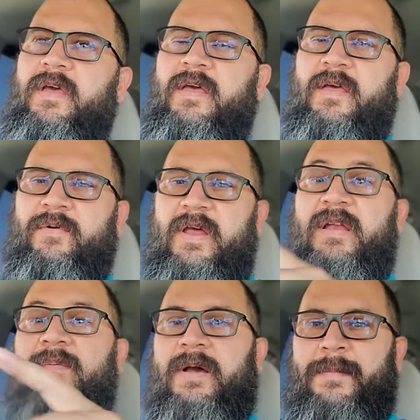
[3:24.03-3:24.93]
it would end
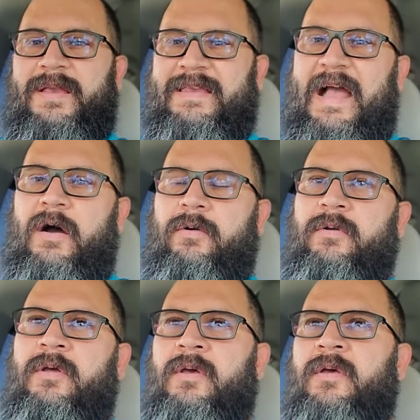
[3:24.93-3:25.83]
up coming down
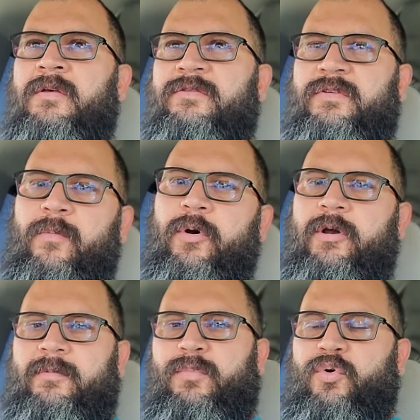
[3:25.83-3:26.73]
somewhere
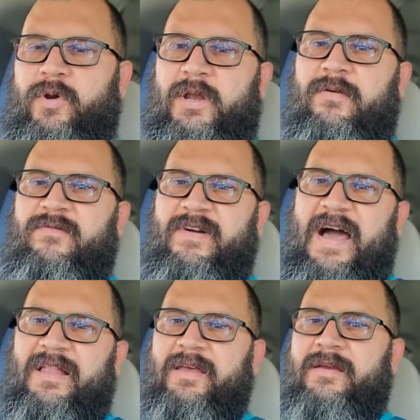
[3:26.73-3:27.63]
in Moreno
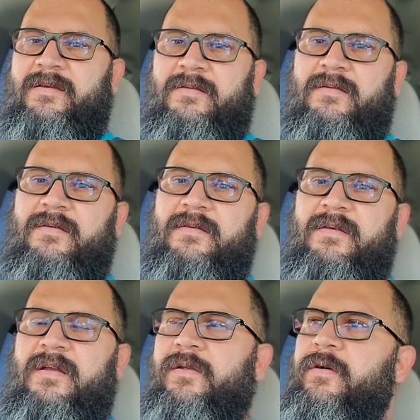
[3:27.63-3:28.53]
Valley. I
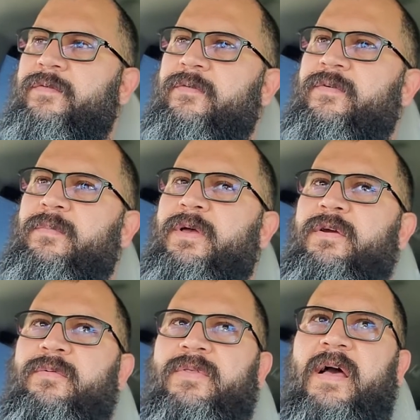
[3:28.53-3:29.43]
don't know if you're
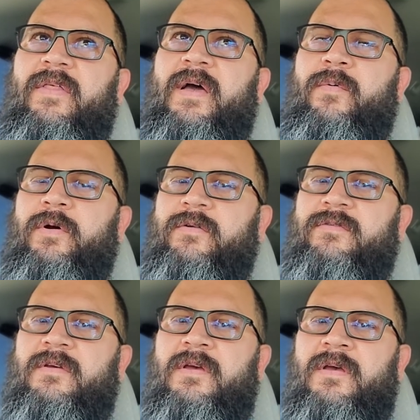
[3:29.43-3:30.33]
familiar with how that works.
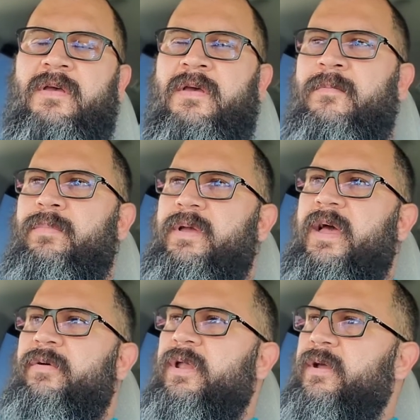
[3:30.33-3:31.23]
But yeah,
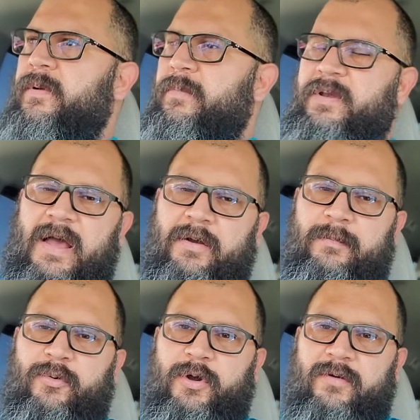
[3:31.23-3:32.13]
I would end up coming down in
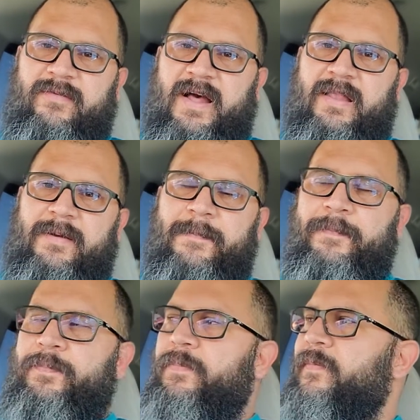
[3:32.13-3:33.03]
Moreno Valley.
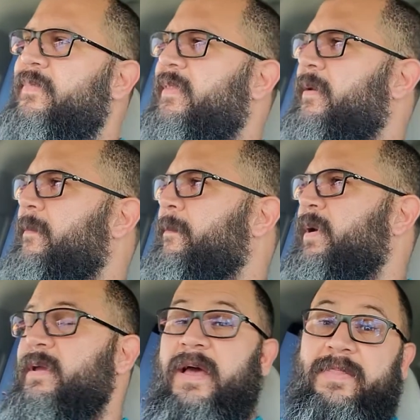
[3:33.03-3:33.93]

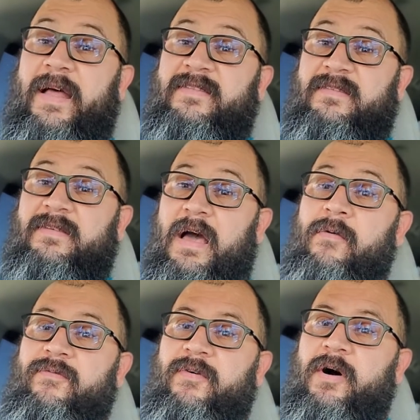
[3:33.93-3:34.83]
But yeah, that's how
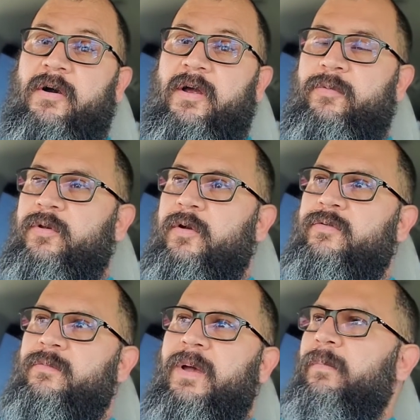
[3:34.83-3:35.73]
far I would go.
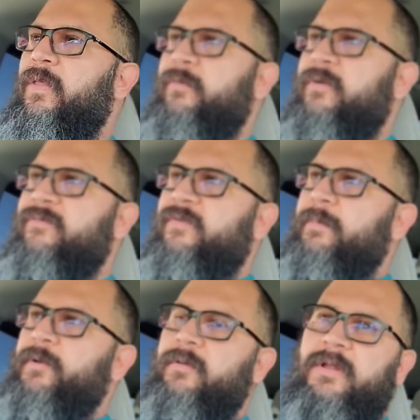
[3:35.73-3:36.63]
So my mother would have
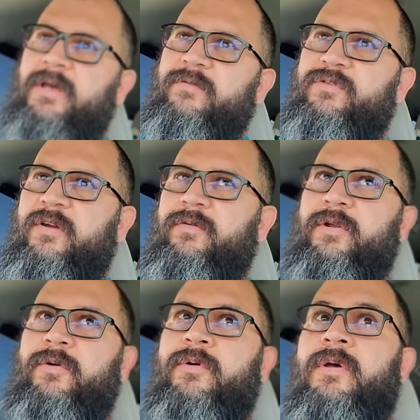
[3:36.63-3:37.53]
flipped her lid if she ever knew.